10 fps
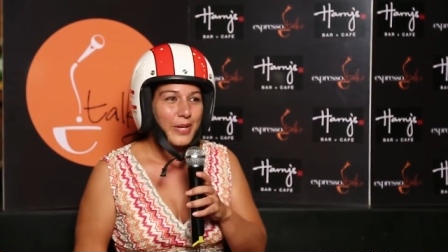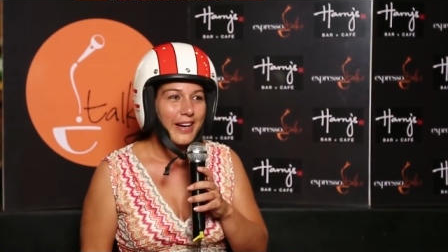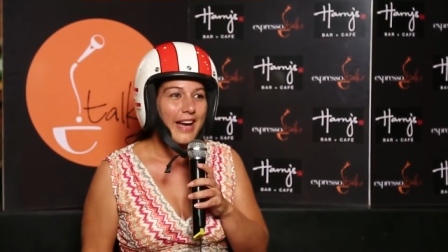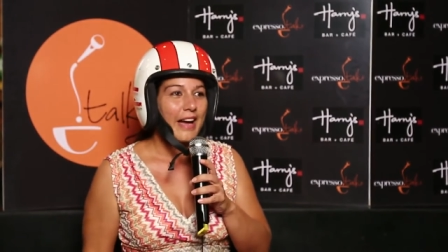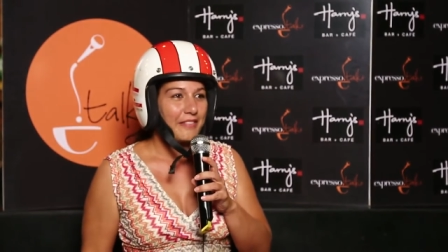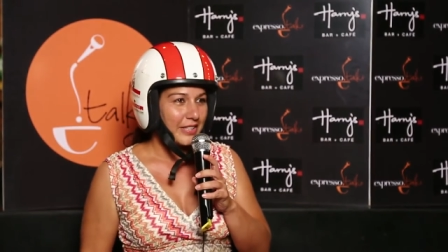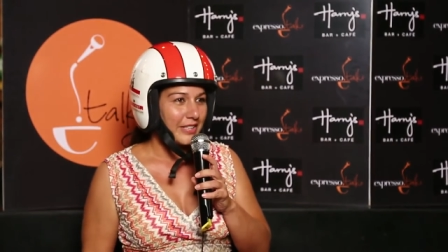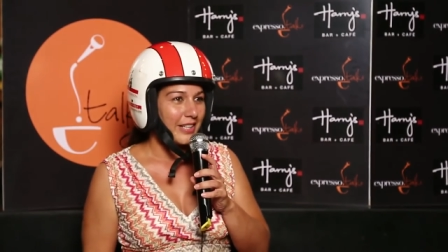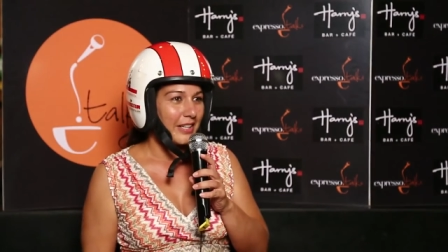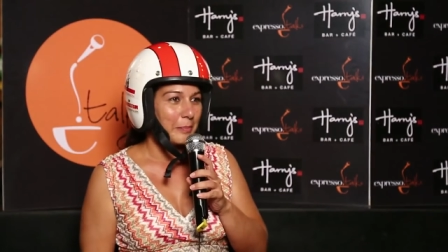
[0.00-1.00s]
we are
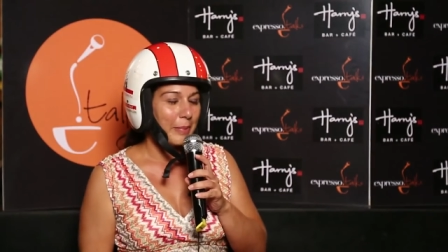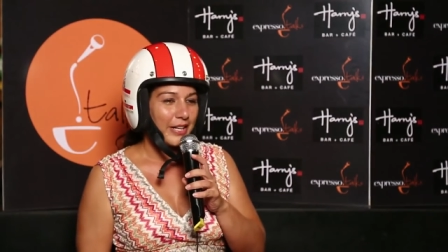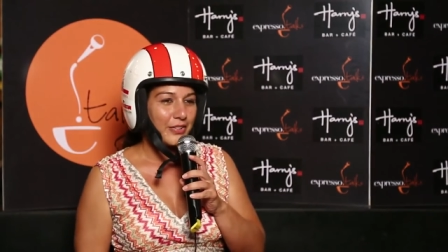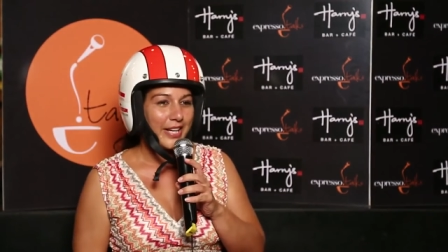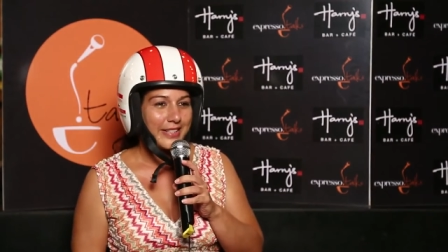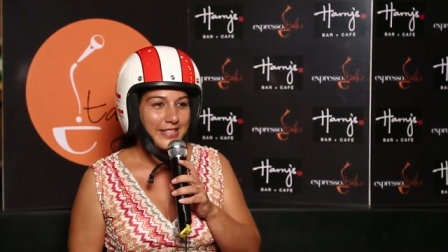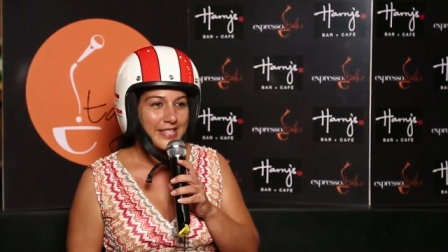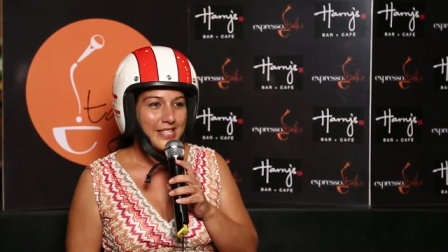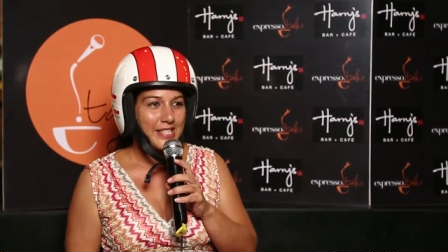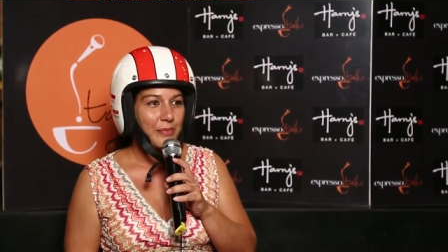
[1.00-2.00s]
avid uh, bike
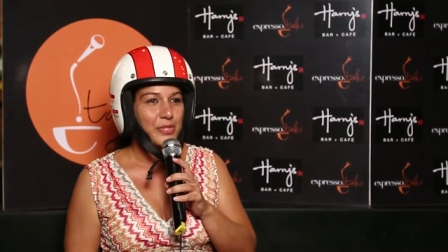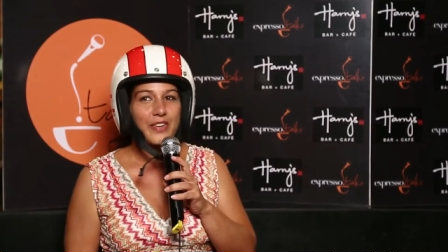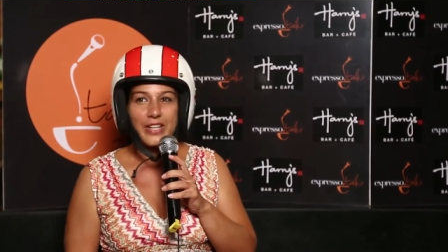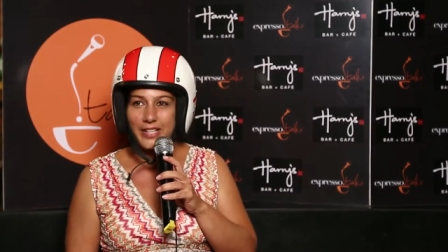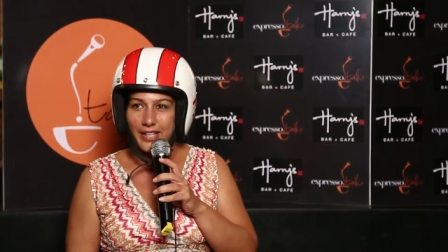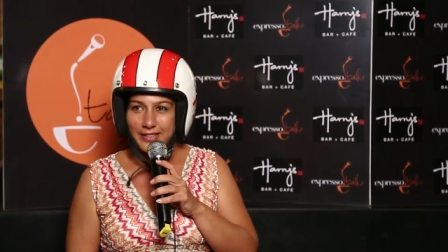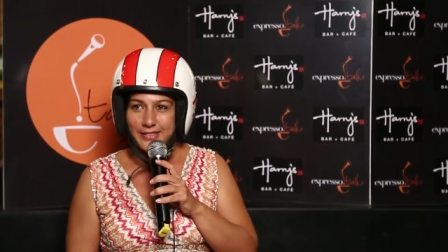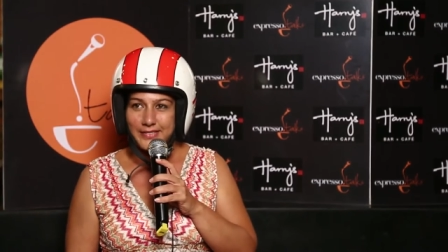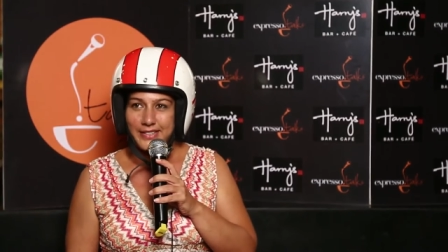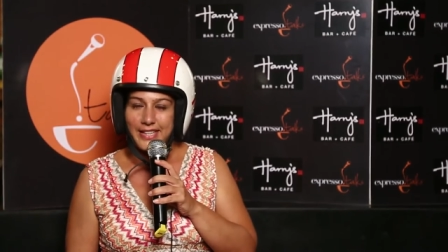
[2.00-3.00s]
riders since I was very
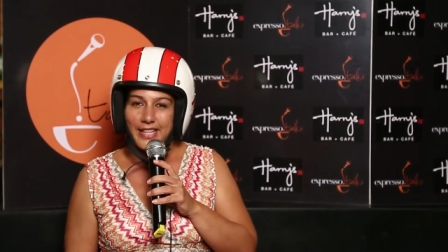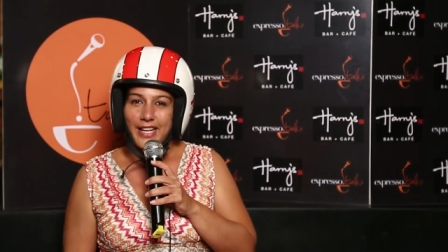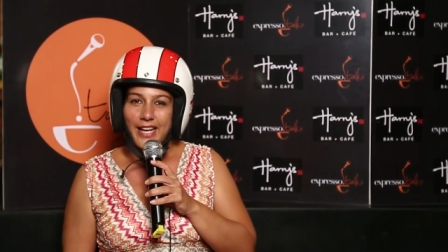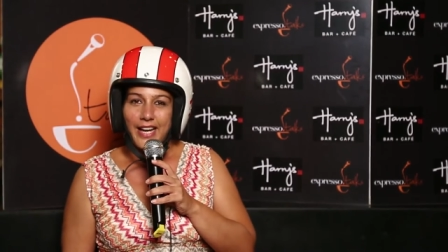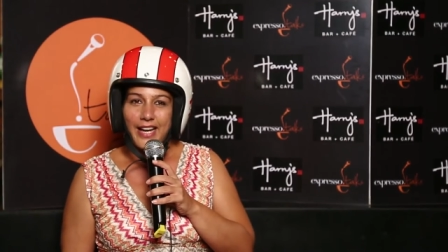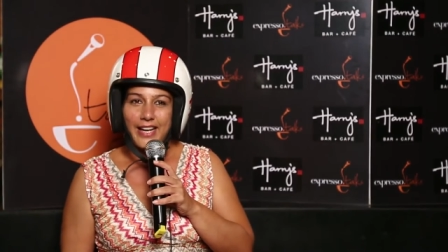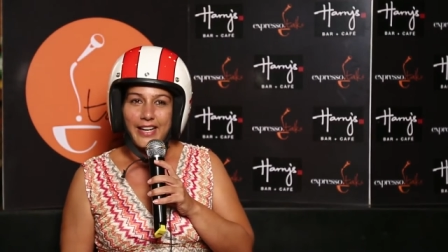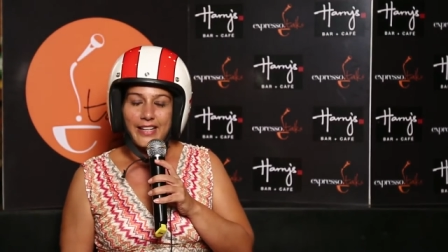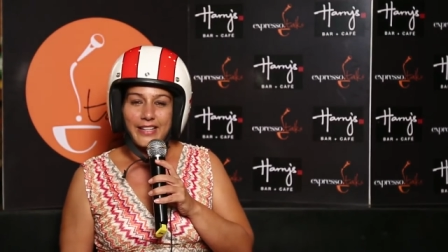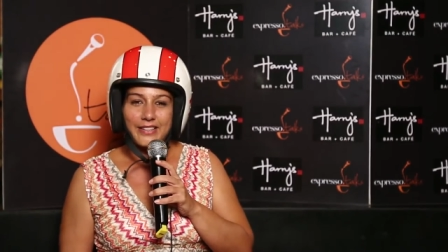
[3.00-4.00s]
young.
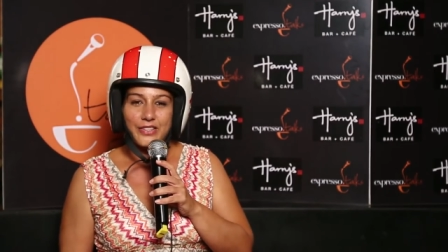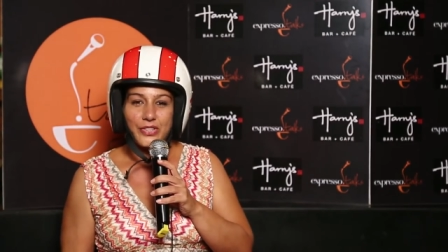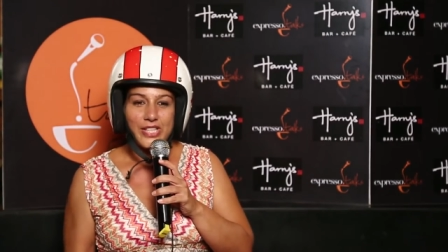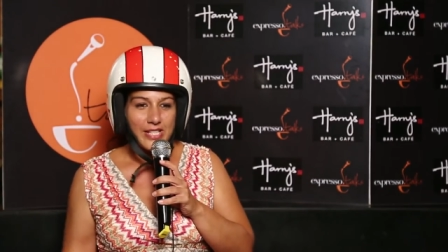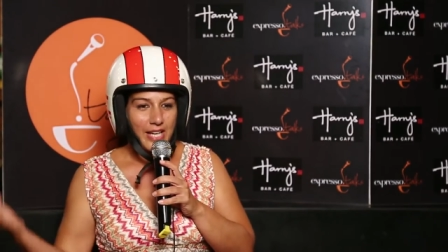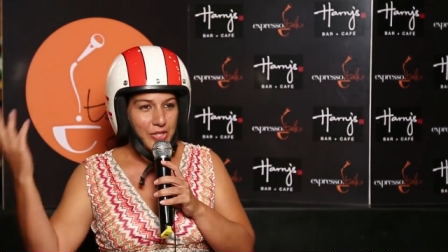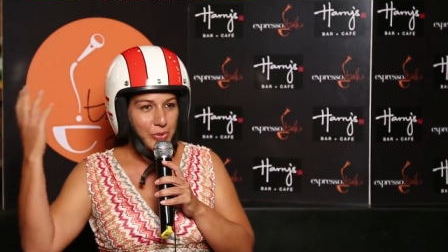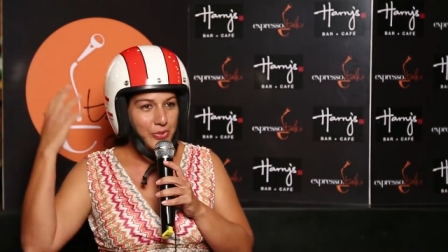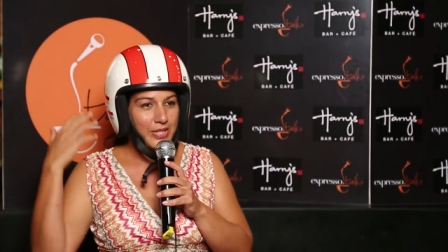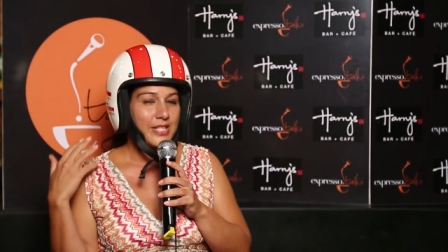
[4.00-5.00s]
And the reason I
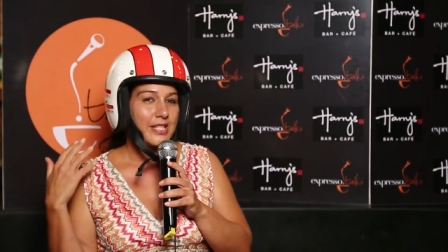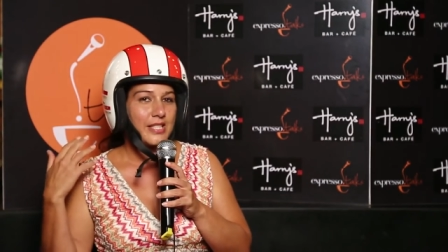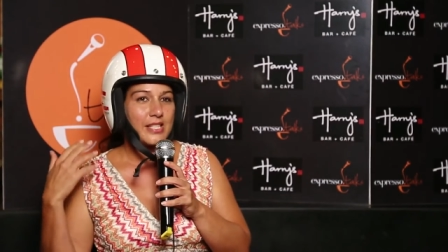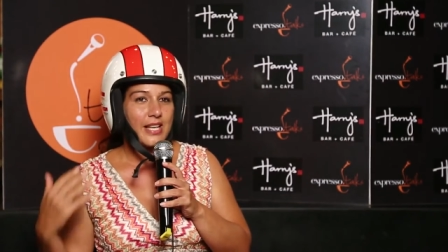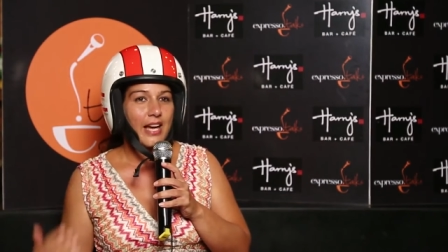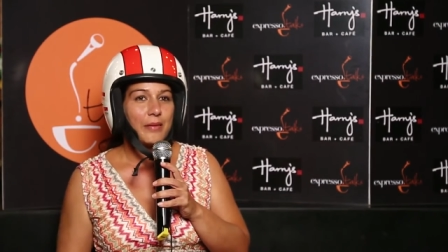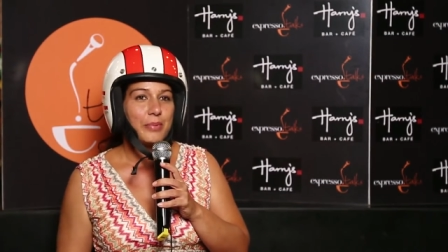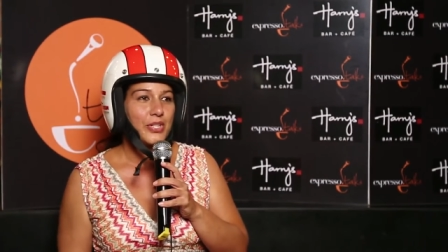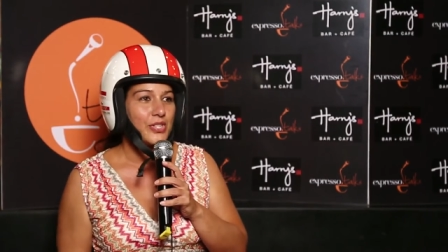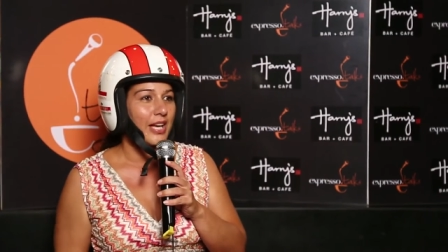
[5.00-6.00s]
do this is I,
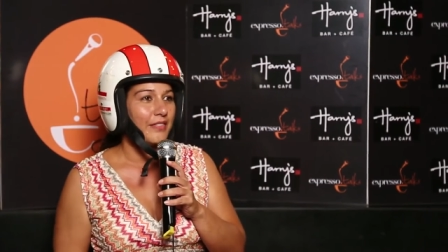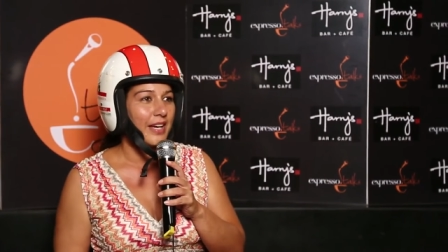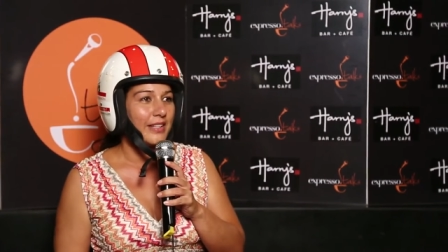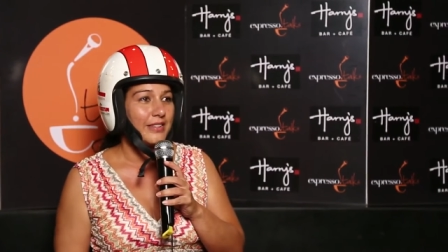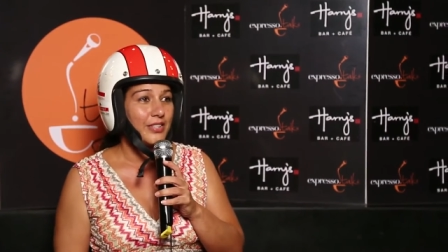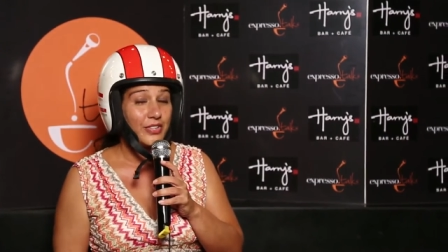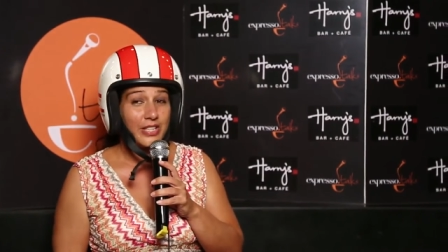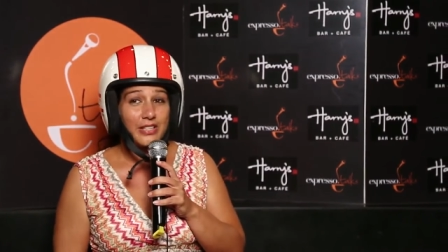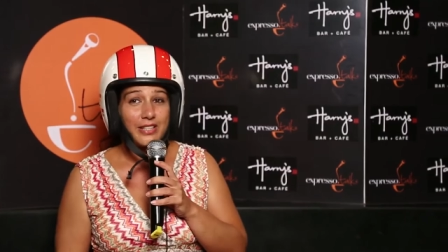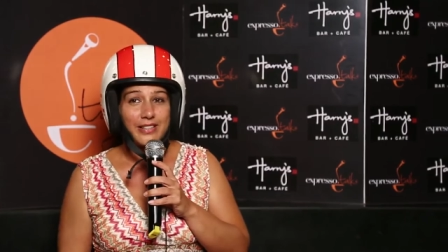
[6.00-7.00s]
because I've had
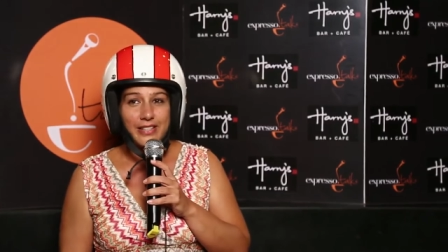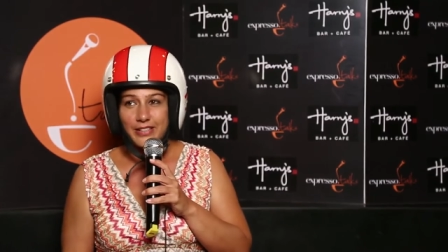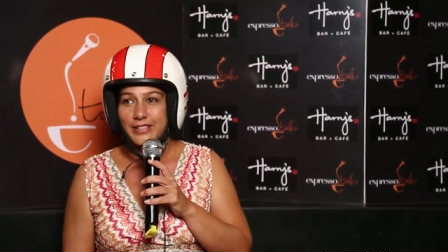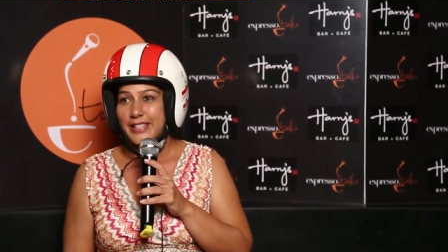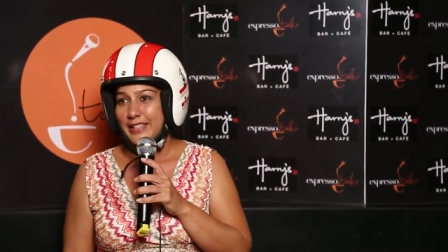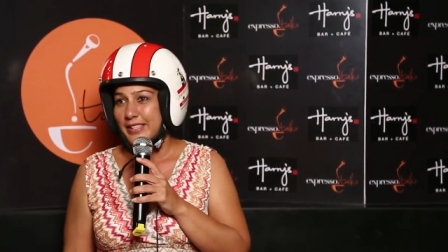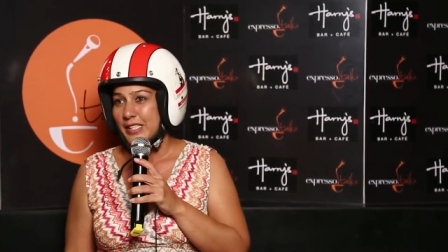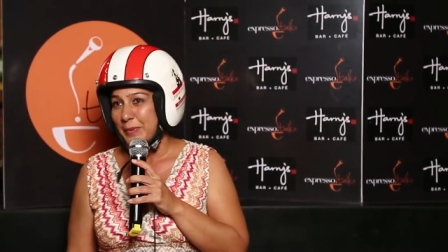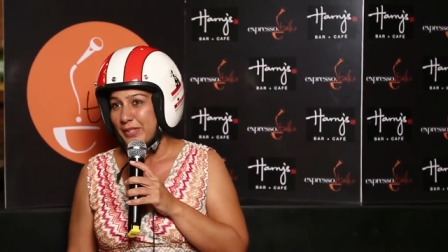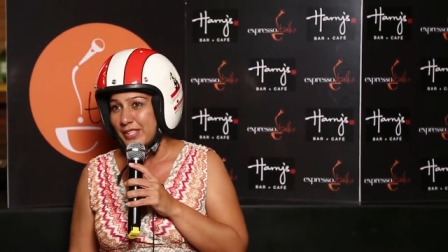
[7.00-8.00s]
three near death
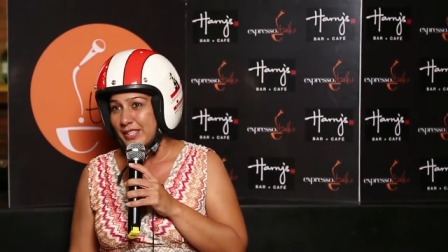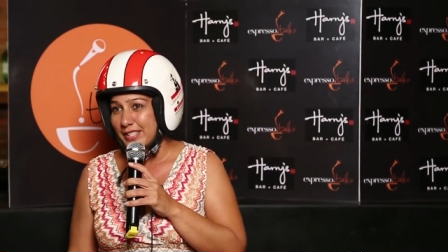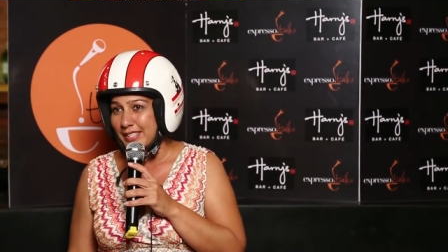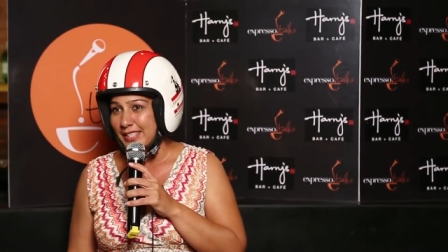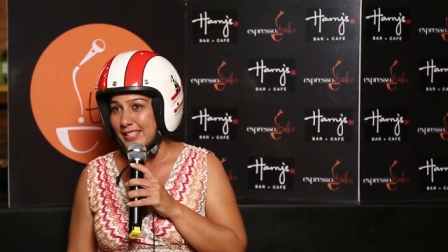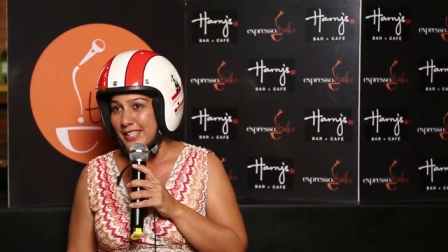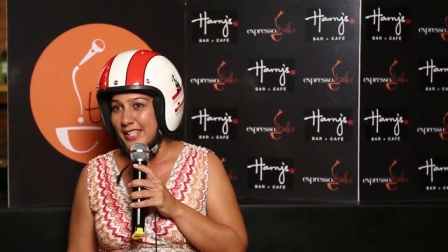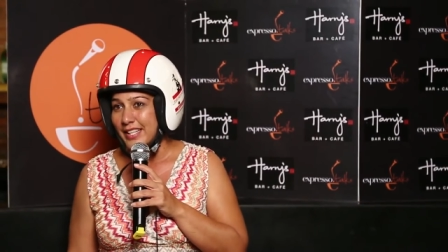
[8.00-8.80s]
experiences